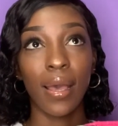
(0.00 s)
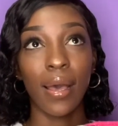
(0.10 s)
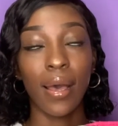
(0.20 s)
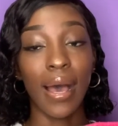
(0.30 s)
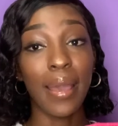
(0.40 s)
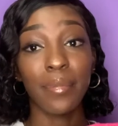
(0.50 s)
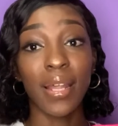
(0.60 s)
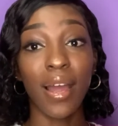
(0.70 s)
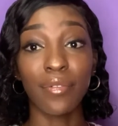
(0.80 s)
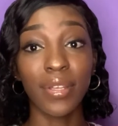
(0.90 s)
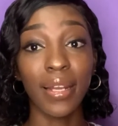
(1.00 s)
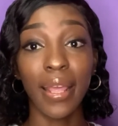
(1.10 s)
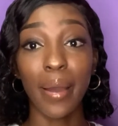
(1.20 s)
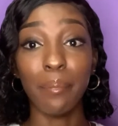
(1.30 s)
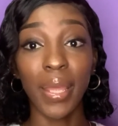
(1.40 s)
I'm not really
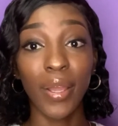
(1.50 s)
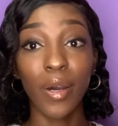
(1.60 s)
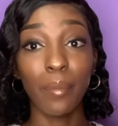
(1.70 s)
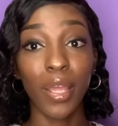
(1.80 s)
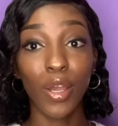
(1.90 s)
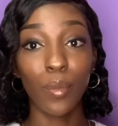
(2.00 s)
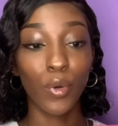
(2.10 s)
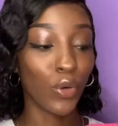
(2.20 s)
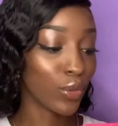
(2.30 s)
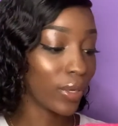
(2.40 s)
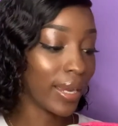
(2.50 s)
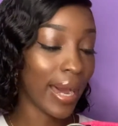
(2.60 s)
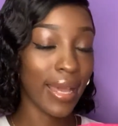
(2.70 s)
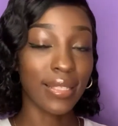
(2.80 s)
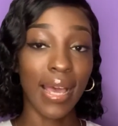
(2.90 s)
a makeup guru, guys.